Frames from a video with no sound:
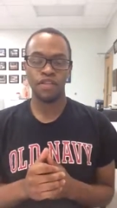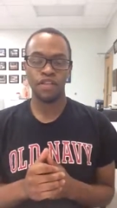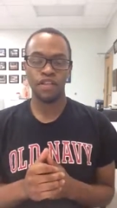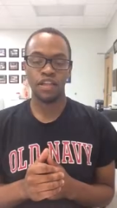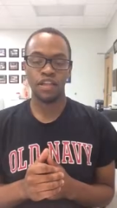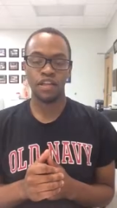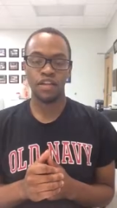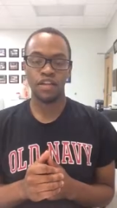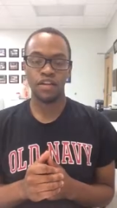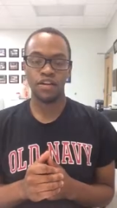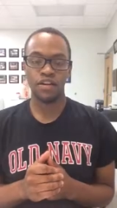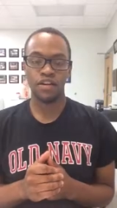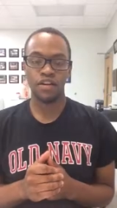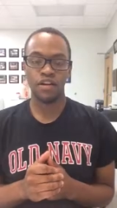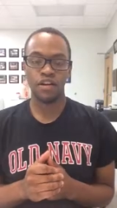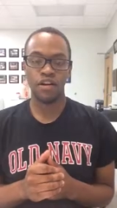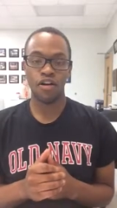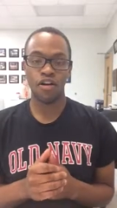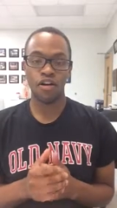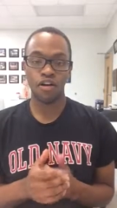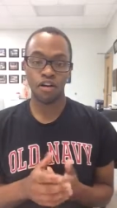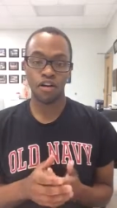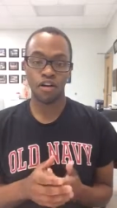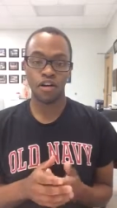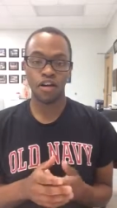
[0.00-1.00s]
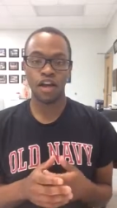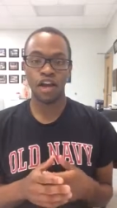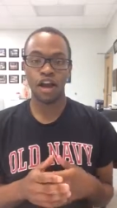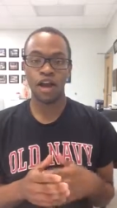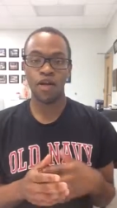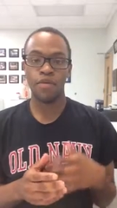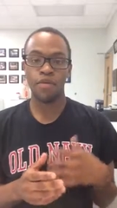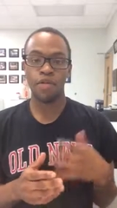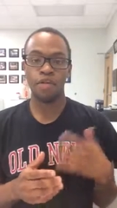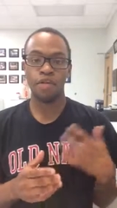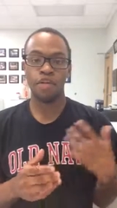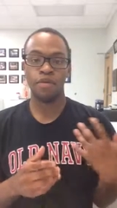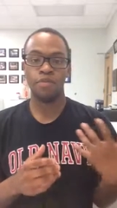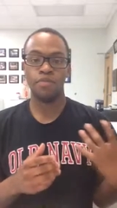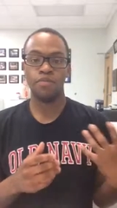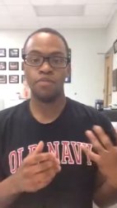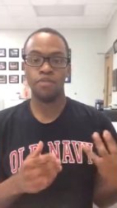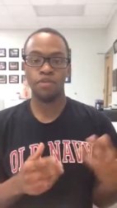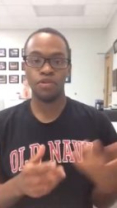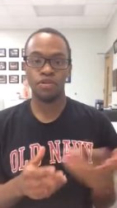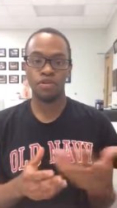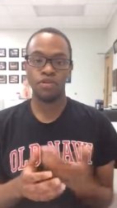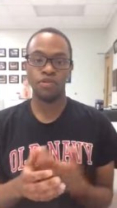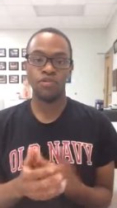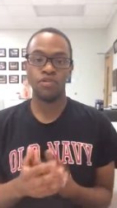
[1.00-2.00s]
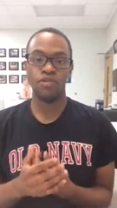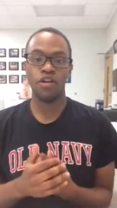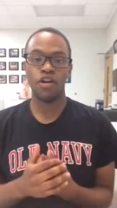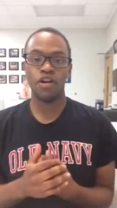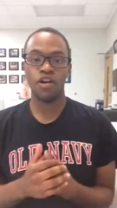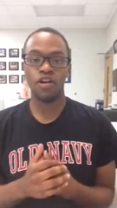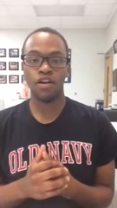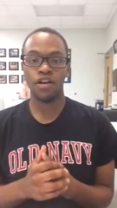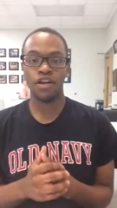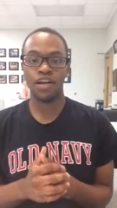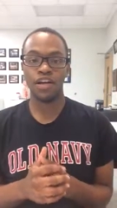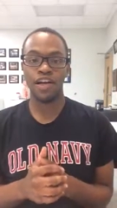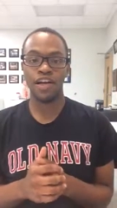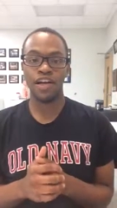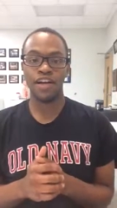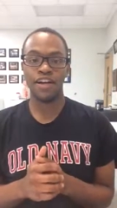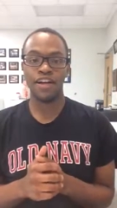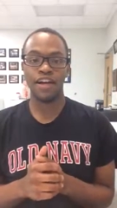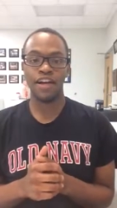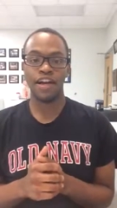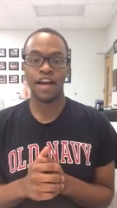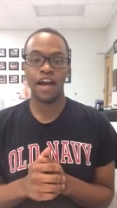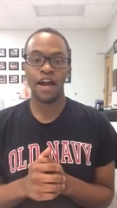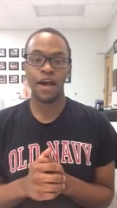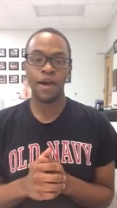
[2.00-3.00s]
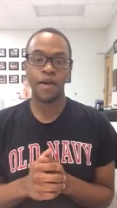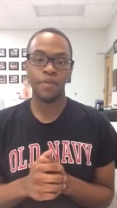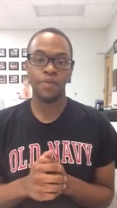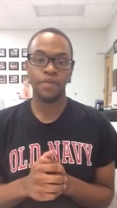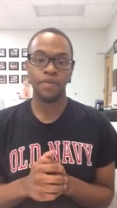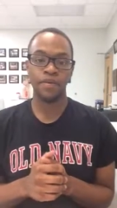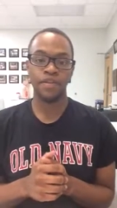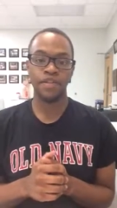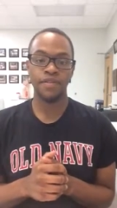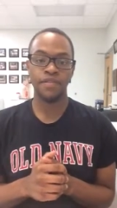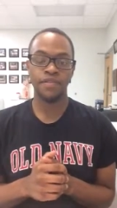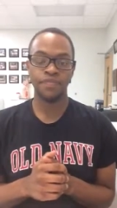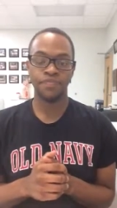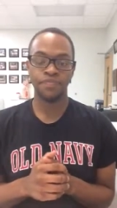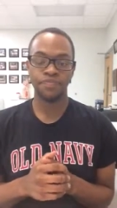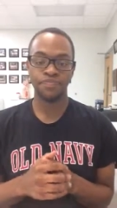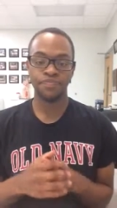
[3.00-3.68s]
their heart, how we can improve cardiac output.